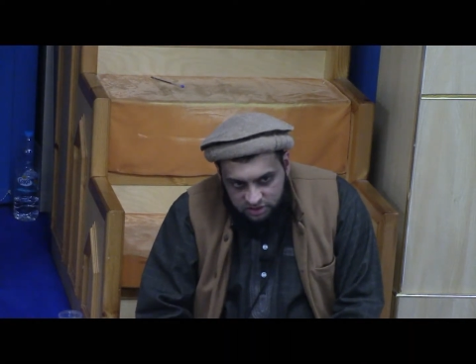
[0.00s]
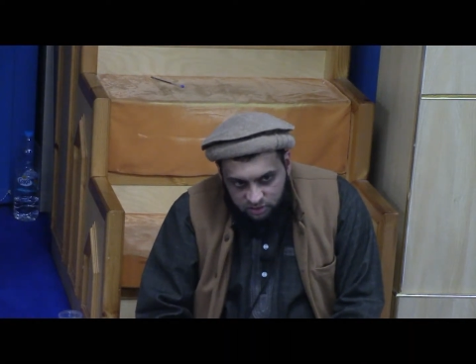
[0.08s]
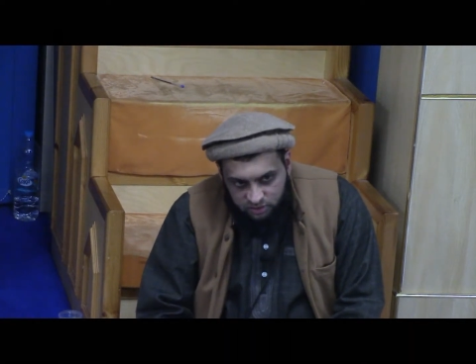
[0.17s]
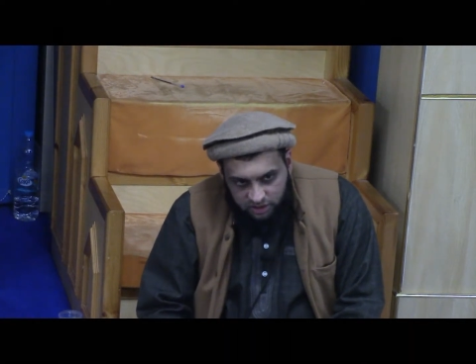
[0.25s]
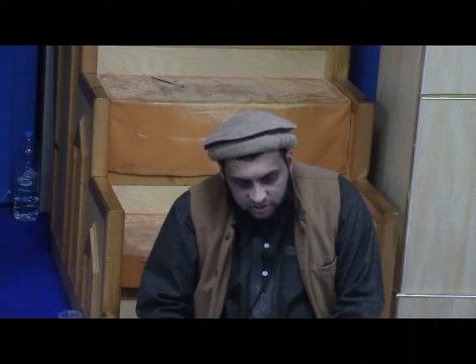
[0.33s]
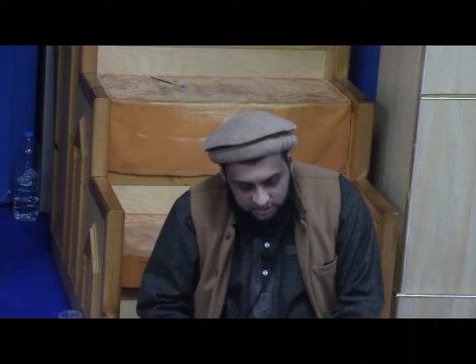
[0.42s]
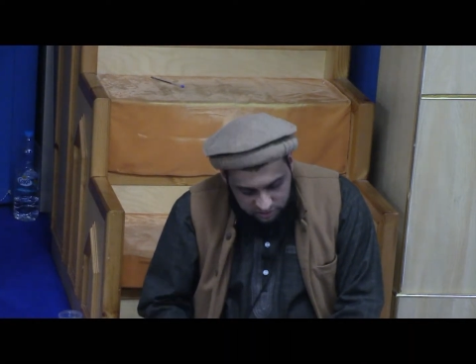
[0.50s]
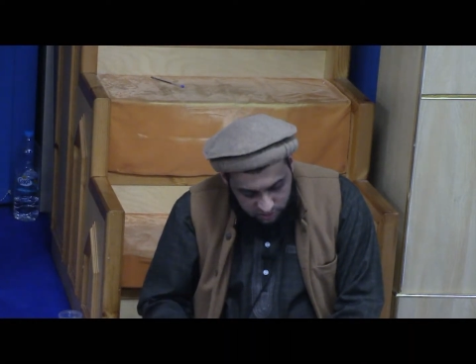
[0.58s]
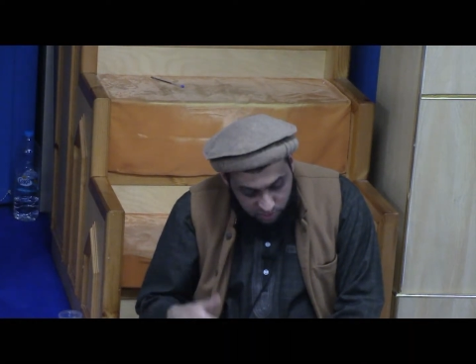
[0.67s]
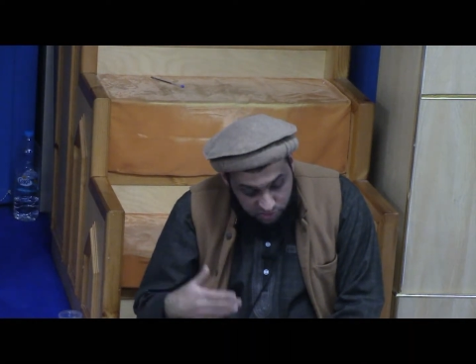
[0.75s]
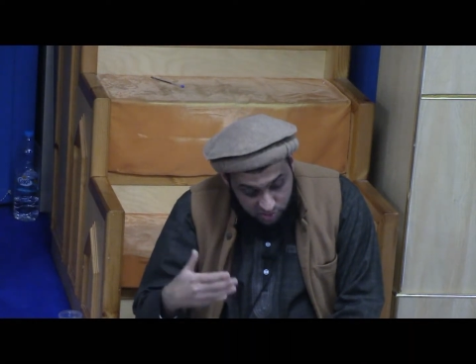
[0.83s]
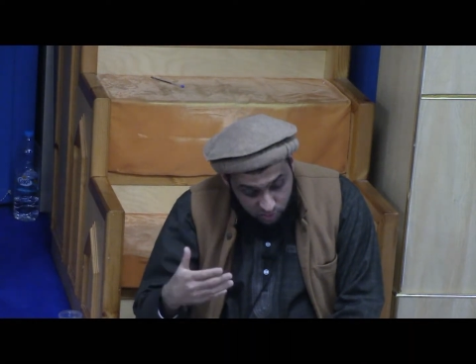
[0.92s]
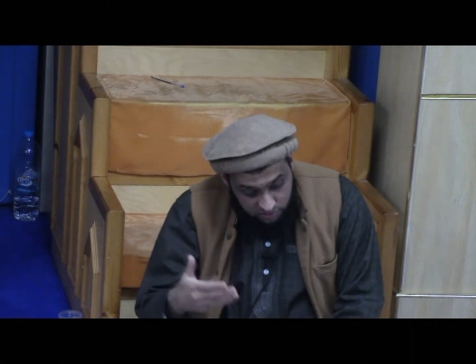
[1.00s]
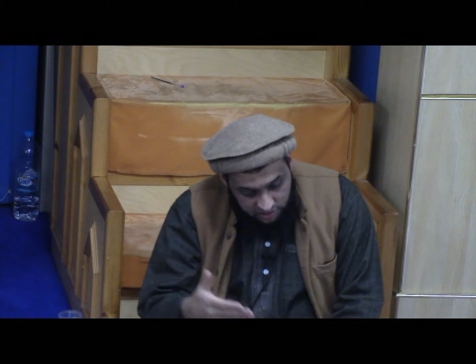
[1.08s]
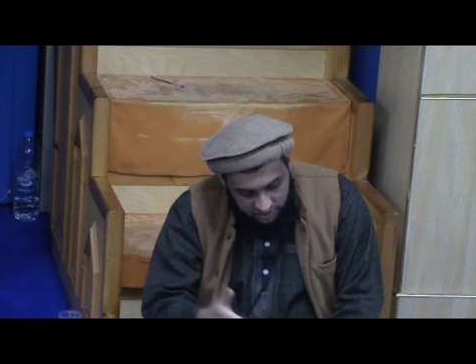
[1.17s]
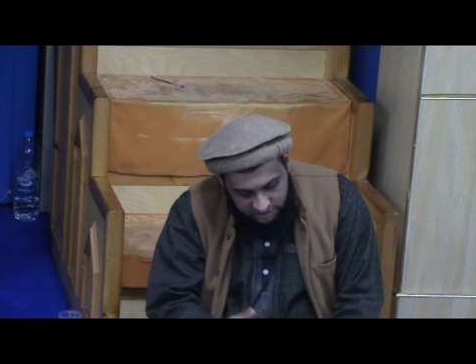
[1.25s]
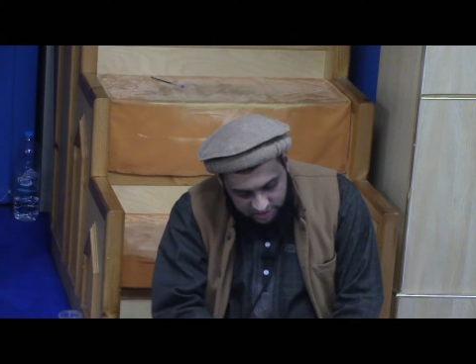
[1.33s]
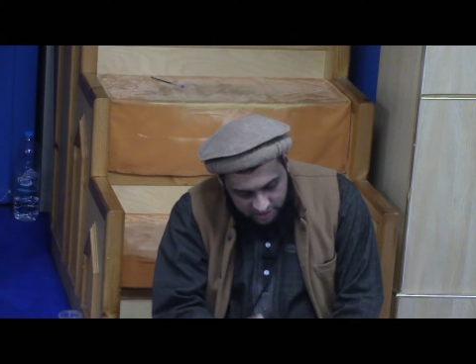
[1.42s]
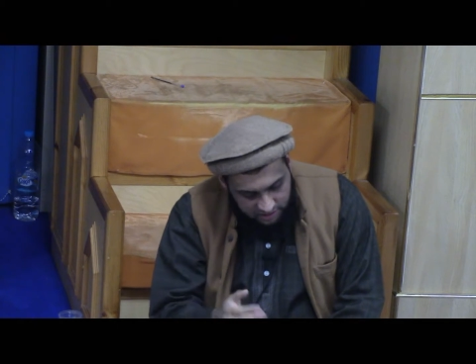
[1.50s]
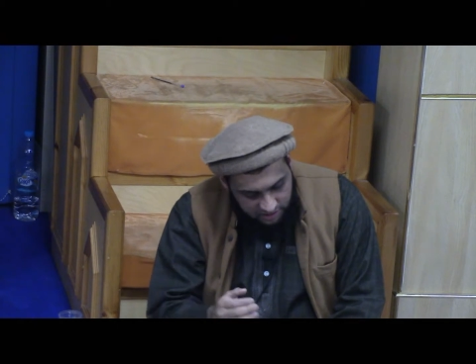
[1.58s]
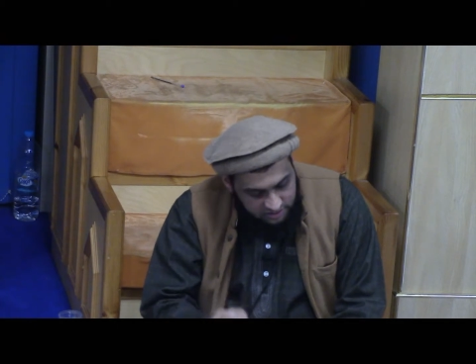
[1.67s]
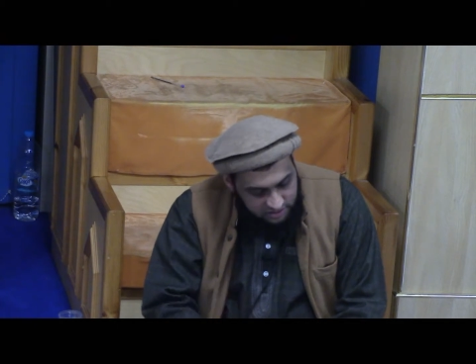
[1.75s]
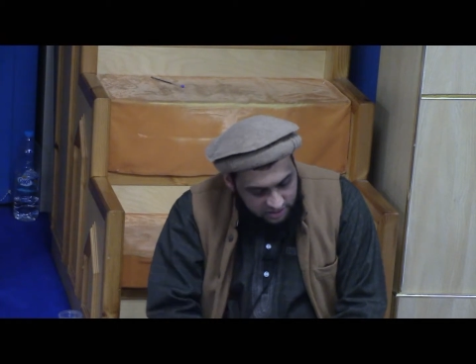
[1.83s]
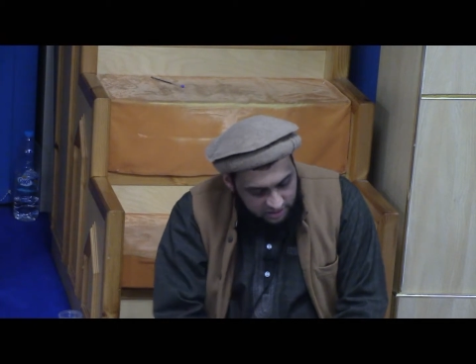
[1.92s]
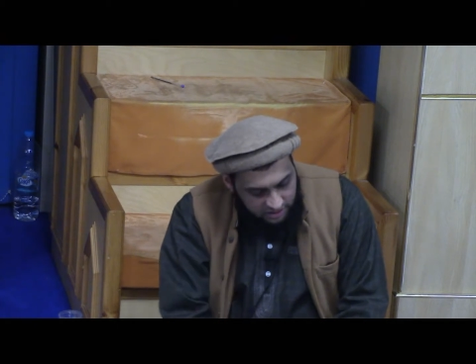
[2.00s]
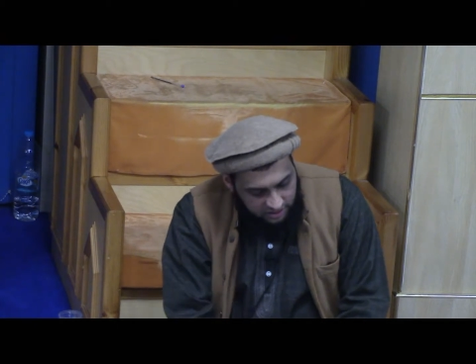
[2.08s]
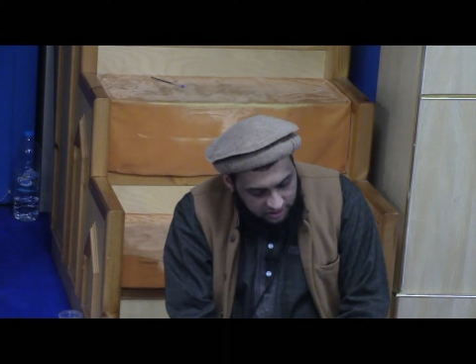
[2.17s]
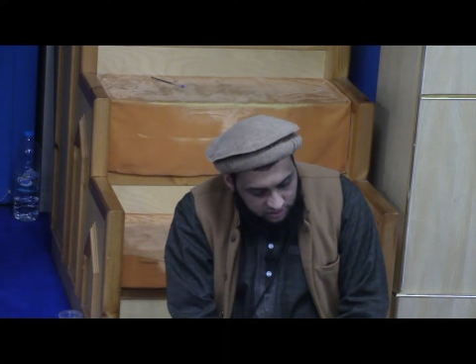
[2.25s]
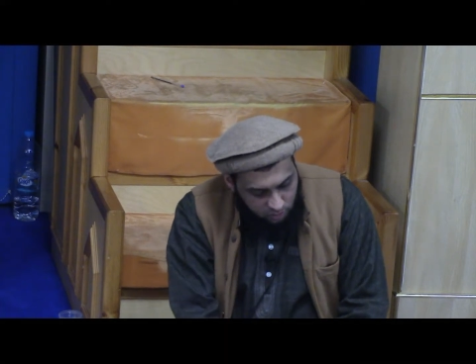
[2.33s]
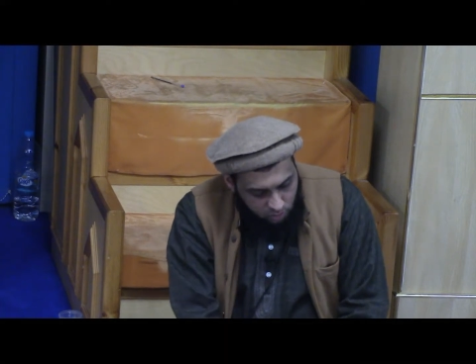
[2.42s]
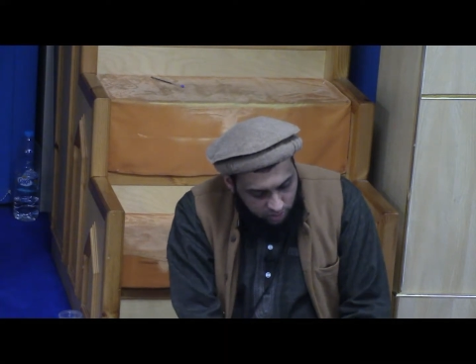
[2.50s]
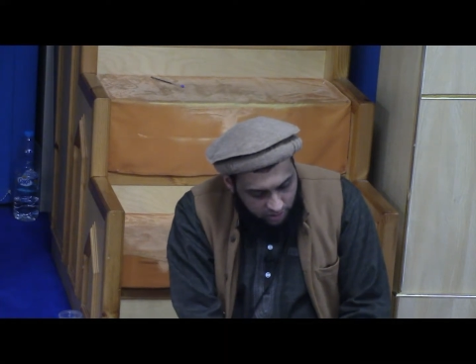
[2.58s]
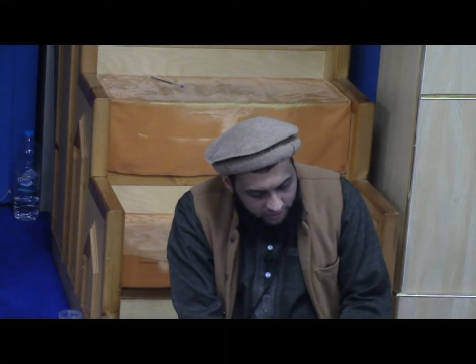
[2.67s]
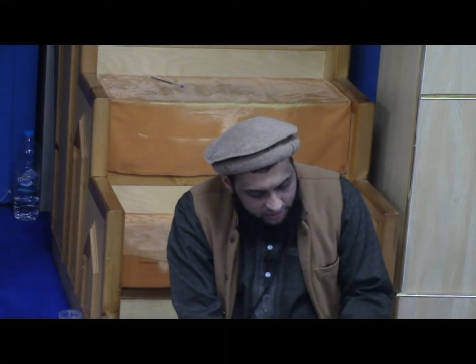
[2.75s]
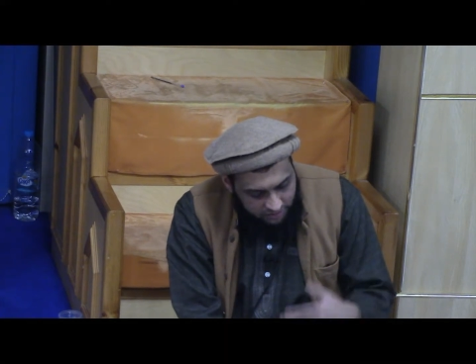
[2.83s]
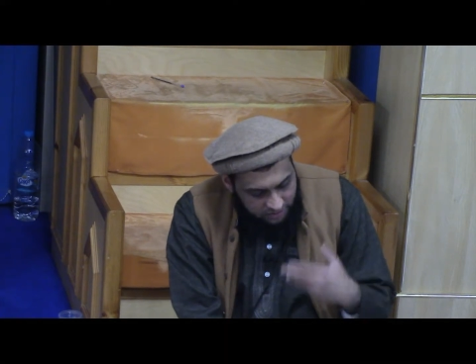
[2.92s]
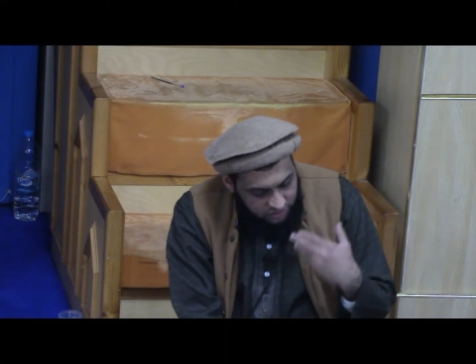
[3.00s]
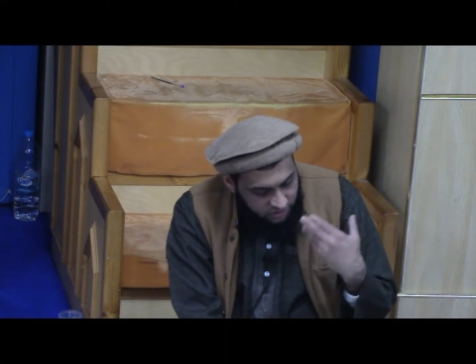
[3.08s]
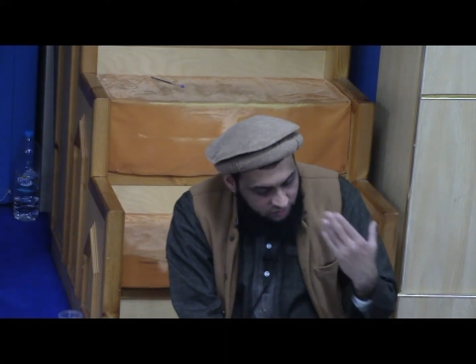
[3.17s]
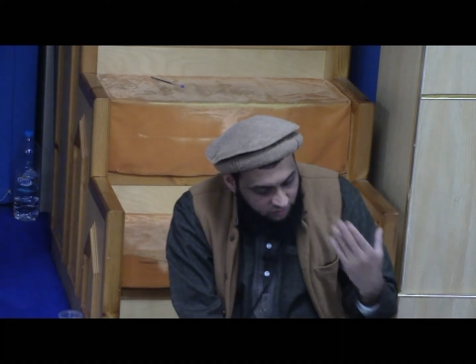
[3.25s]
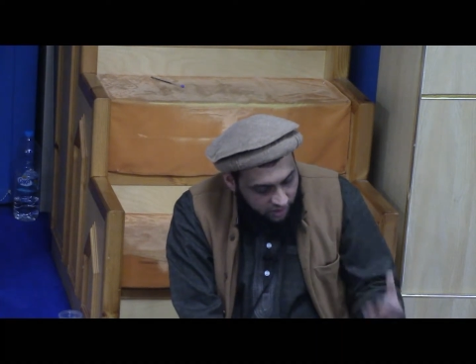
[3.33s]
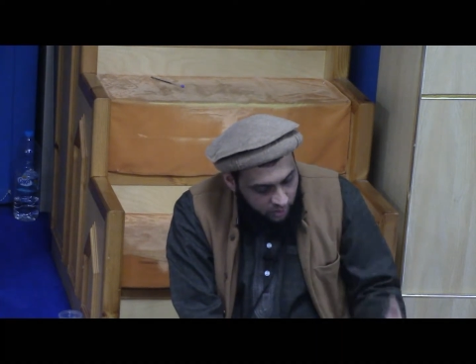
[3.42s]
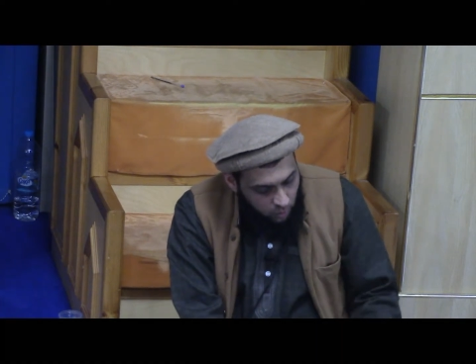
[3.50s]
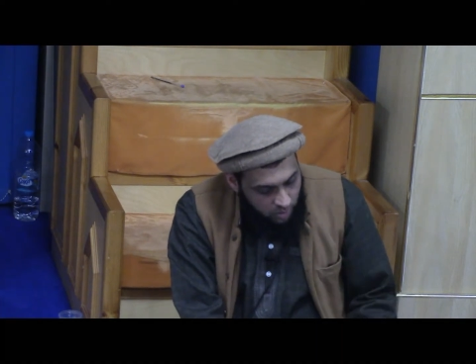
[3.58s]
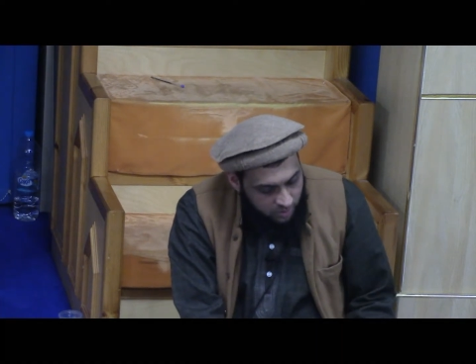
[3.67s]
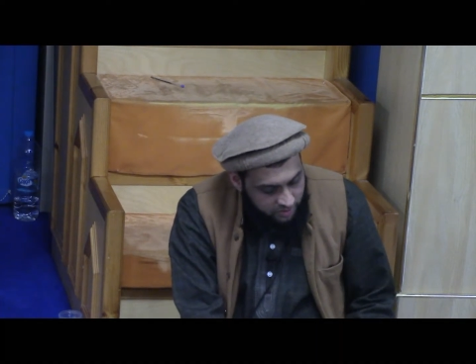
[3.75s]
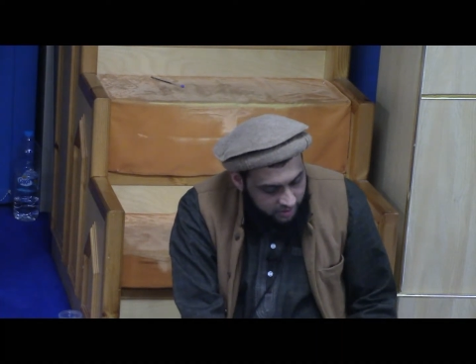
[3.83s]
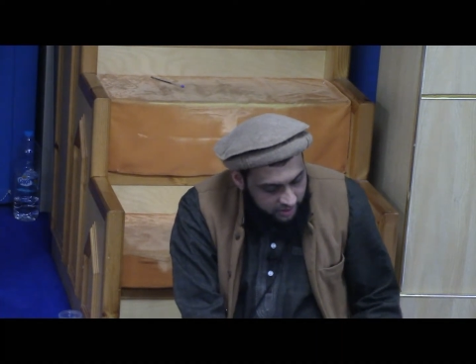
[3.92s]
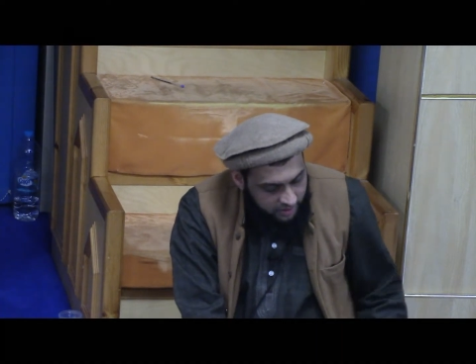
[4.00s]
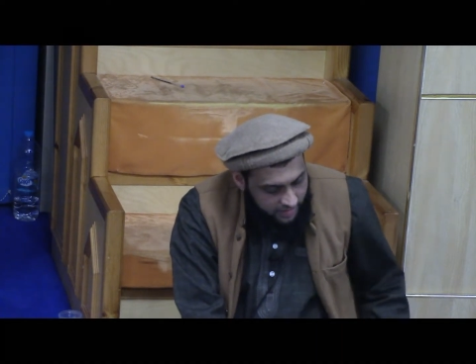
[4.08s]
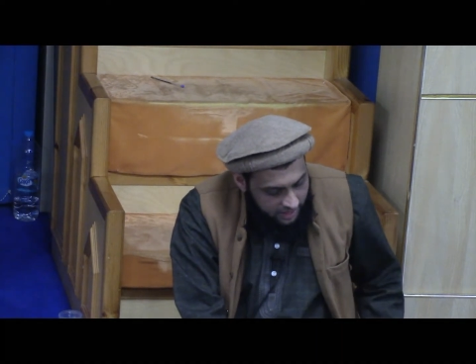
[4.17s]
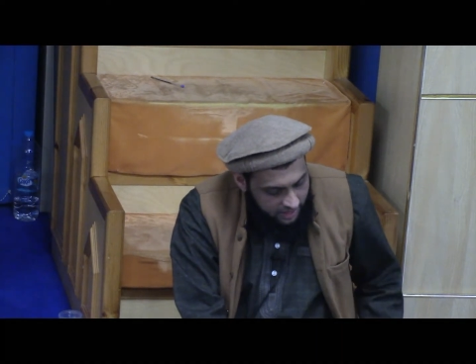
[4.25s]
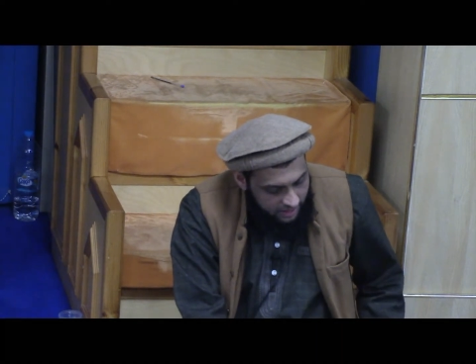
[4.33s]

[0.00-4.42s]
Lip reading: And this is something which Allah is telling us in the Quran, that the shaitan will be there,